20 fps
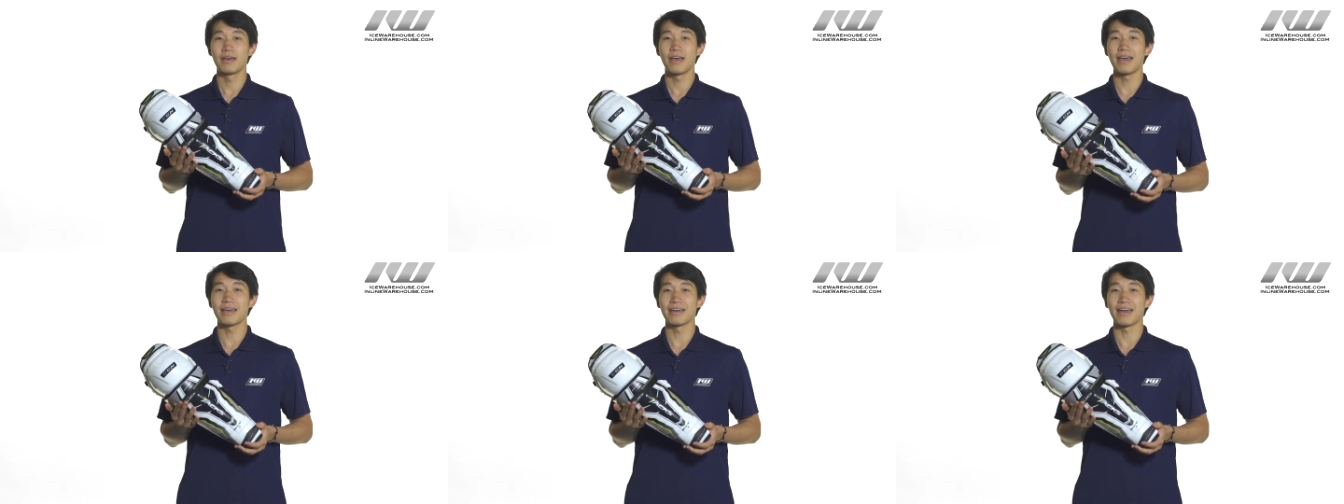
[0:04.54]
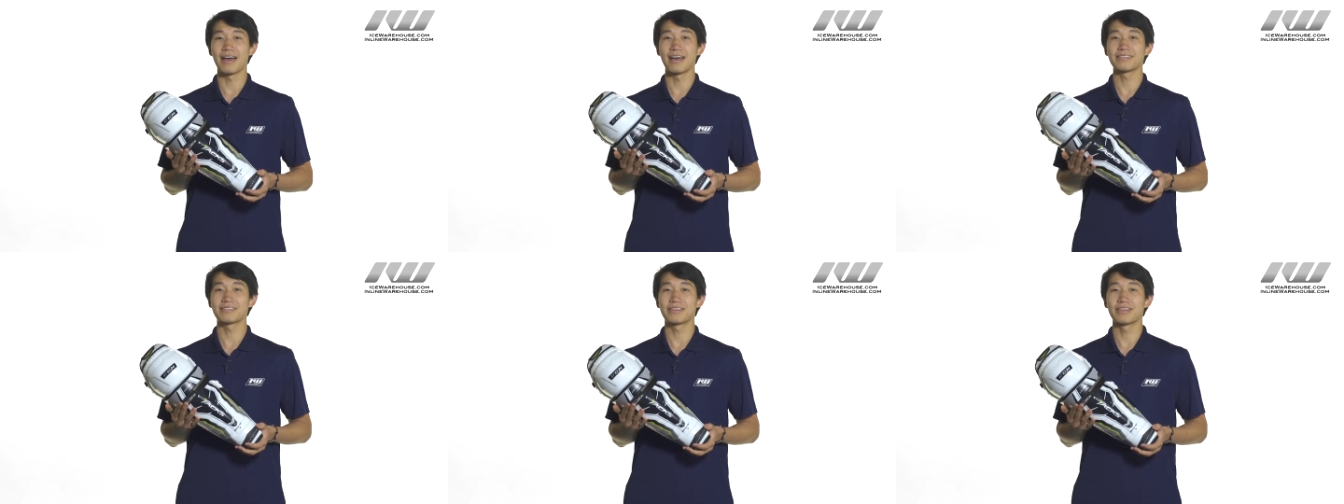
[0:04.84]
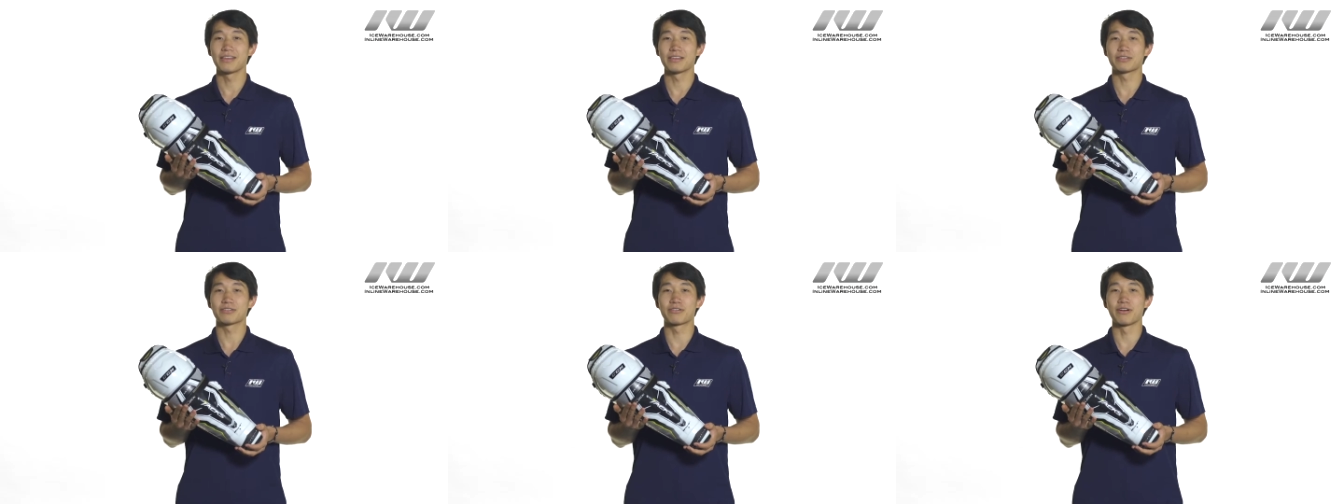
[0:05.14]
Hey guys,
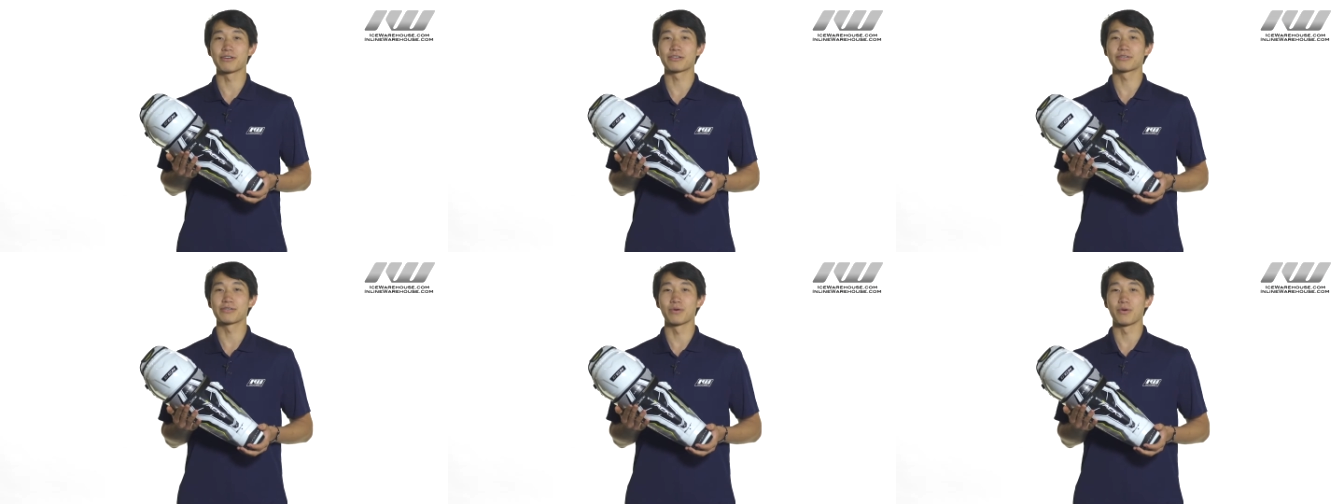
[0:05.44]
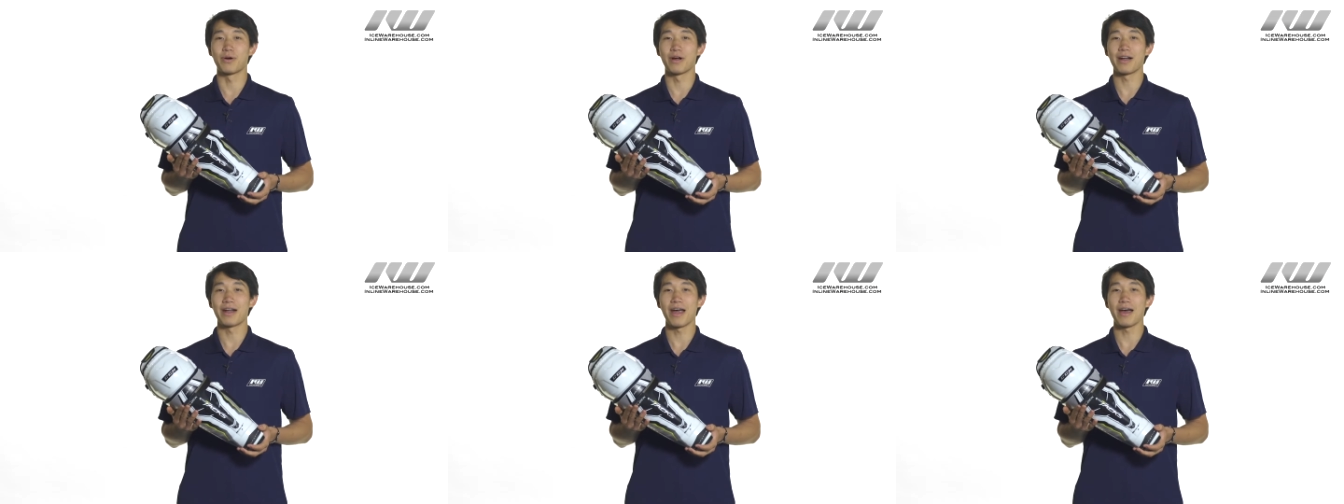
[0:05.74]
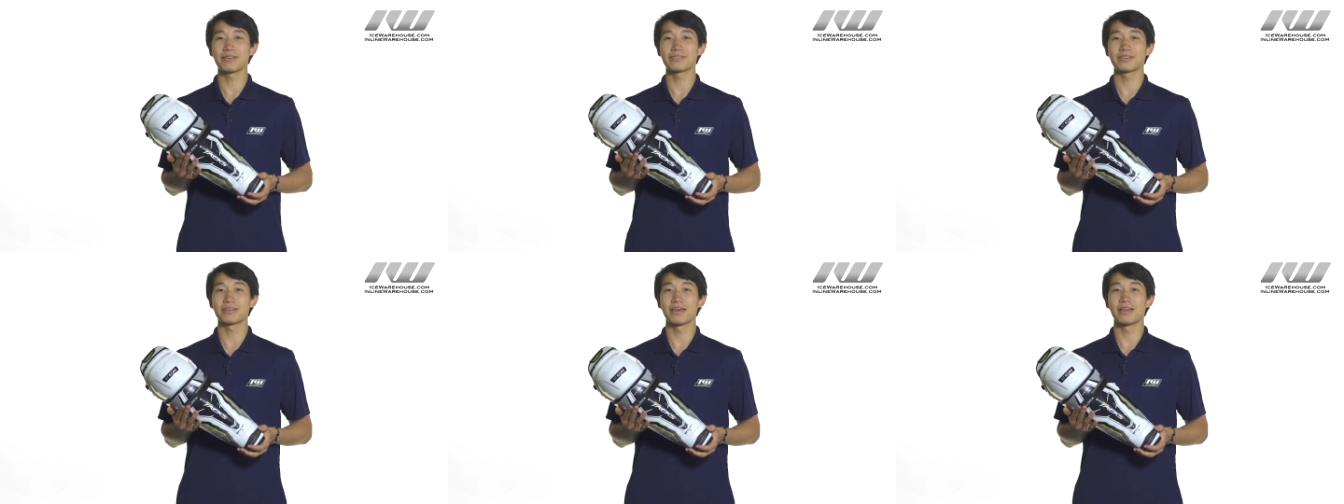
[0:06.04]
this is Chris from the
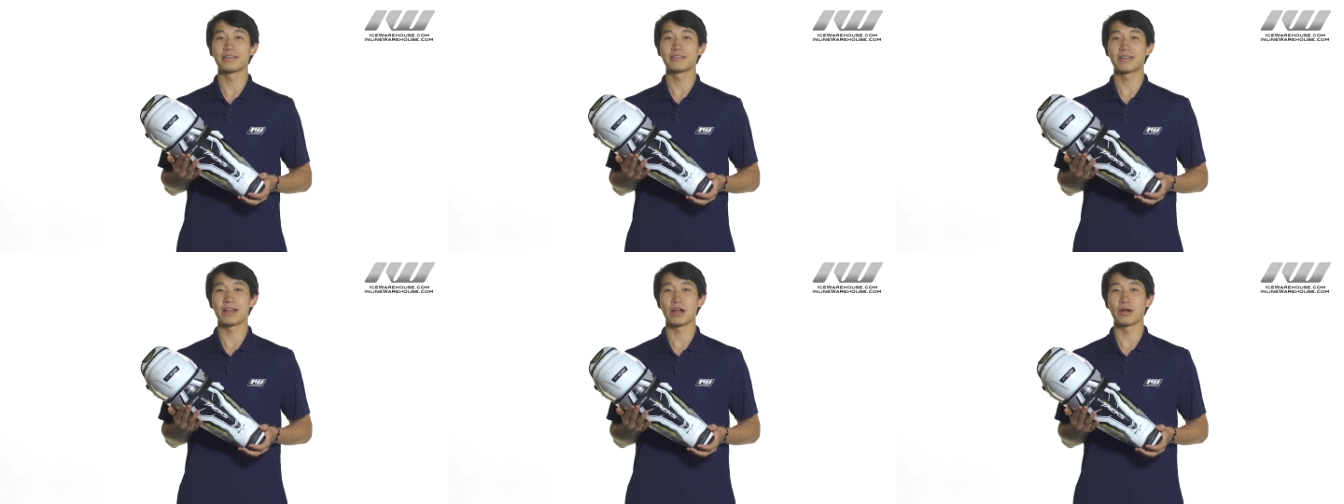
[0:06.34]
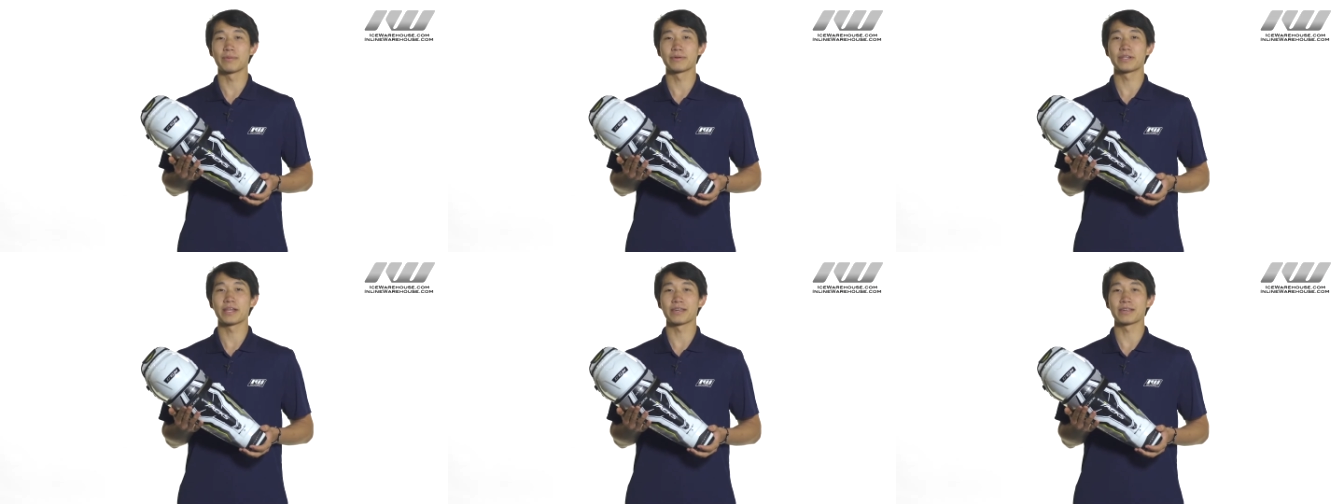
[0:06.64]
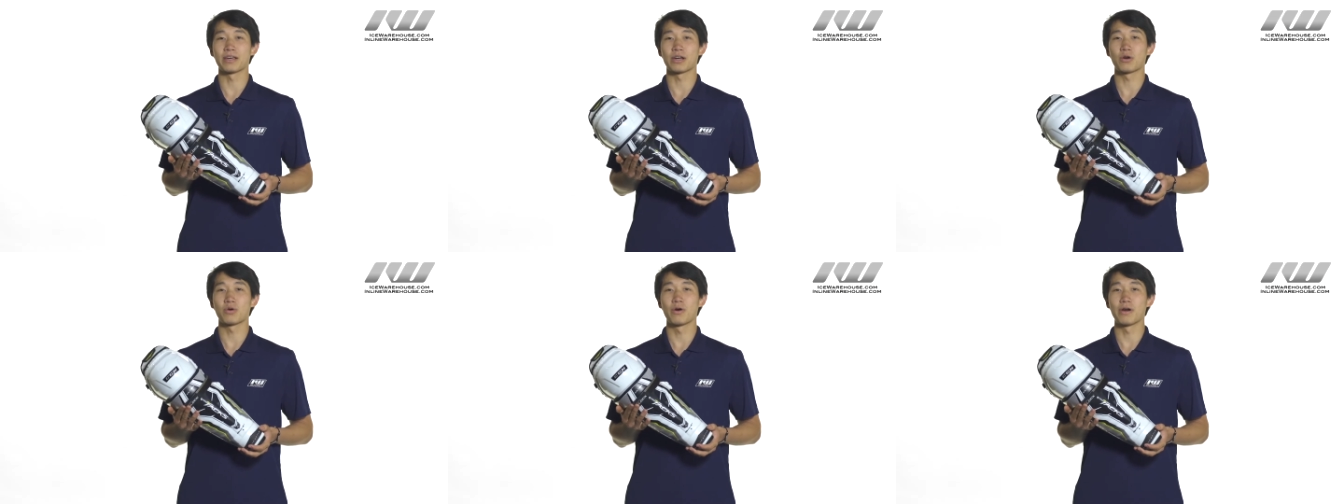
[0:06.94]
warehouse, and today we're
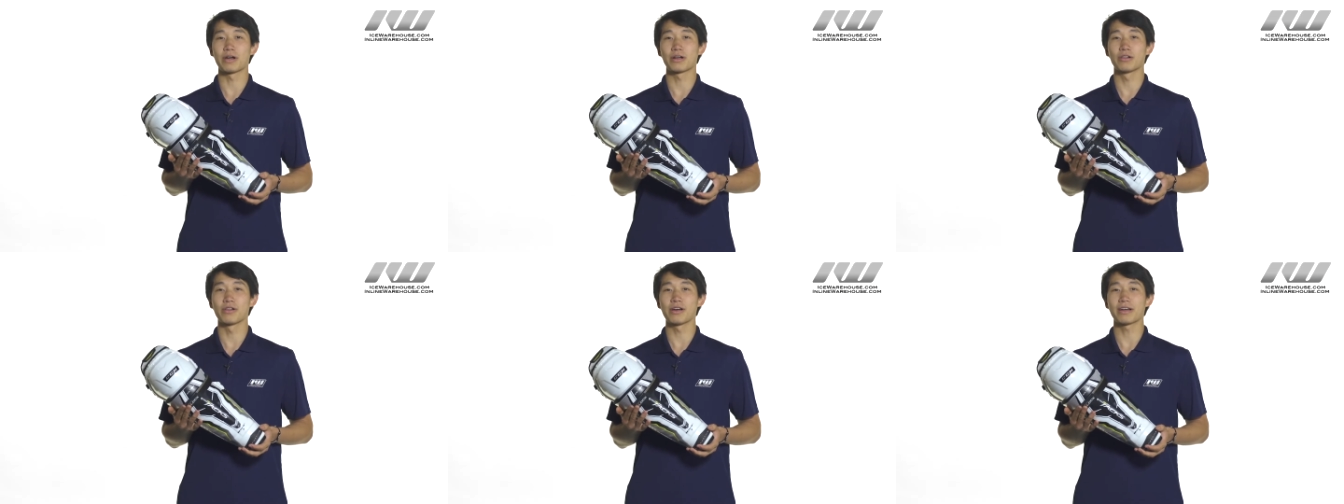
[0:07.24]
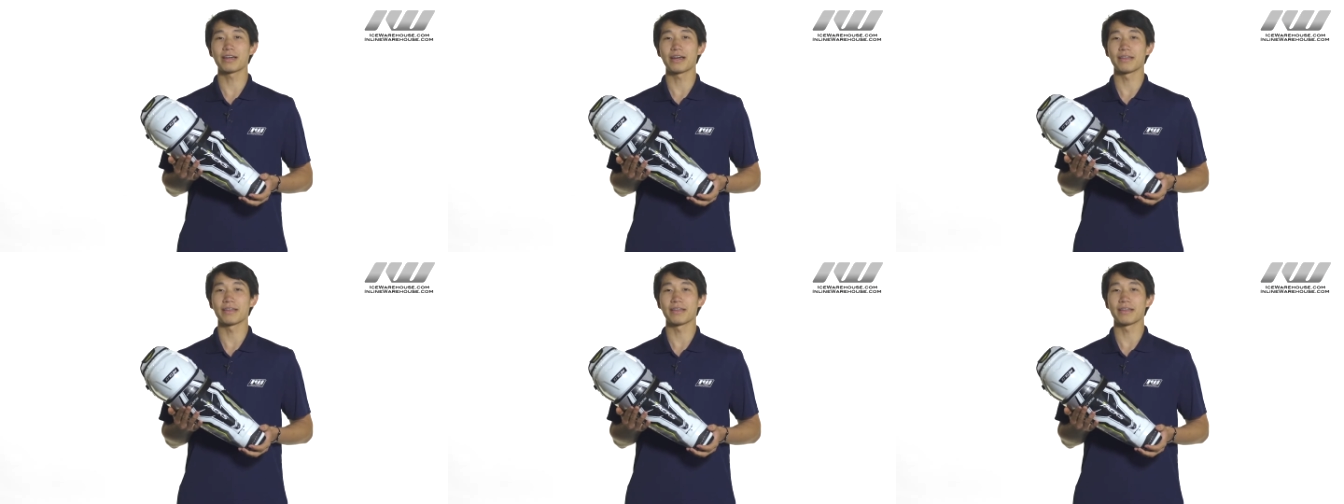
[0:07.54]
taking a quick look